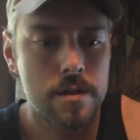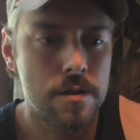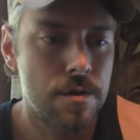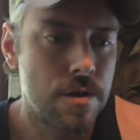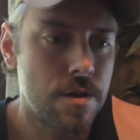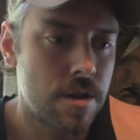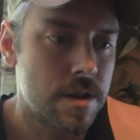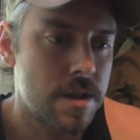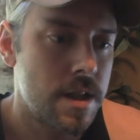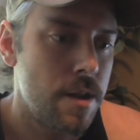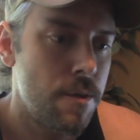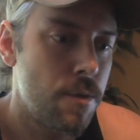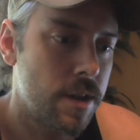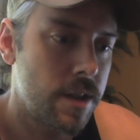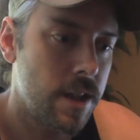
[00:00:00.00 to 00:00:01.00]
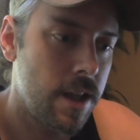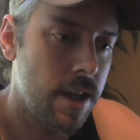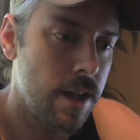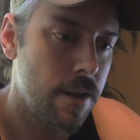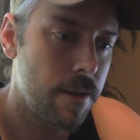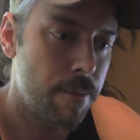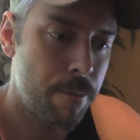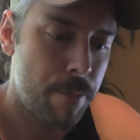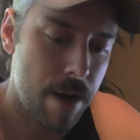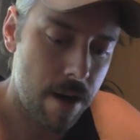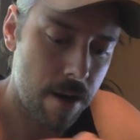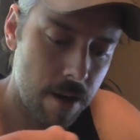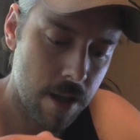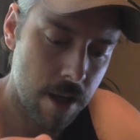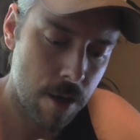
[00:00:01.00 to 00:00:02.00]
so you can see what the
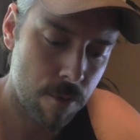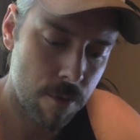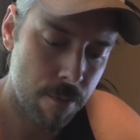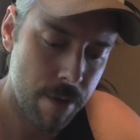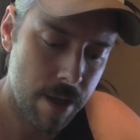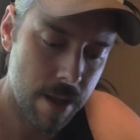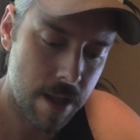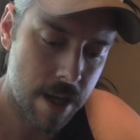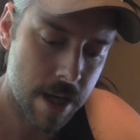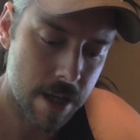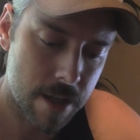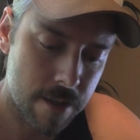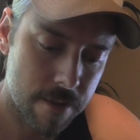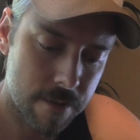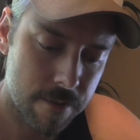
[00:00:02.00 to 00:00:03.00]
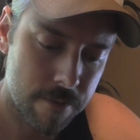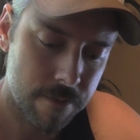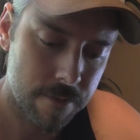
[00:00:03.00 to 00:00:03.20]
parallel will be like.